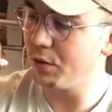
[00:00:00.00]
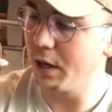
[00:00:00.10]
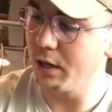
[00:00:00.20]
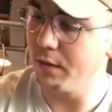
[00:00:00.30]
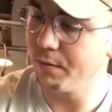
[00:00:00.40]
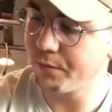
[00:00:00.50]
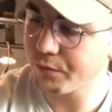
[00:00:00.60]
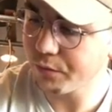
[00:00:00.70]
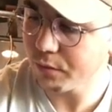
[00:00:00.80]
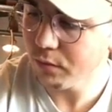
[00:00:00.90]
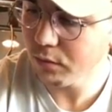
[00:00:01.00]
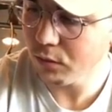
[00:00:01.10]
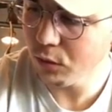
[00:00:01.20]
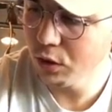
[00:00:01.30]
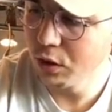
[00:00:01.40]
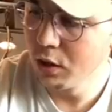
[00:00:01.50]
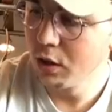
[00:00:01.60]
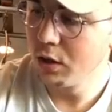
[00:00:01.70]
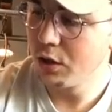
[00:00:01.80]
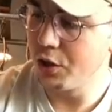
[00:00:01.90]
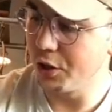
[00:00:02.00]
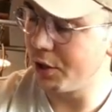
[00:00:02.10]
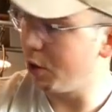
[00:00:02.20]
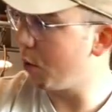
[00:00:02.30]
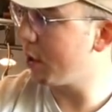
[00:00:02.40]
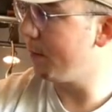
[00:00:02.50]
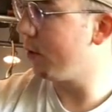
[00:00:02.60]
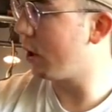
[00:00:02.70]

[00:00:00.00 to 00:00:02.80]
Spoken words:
kind of just soak them for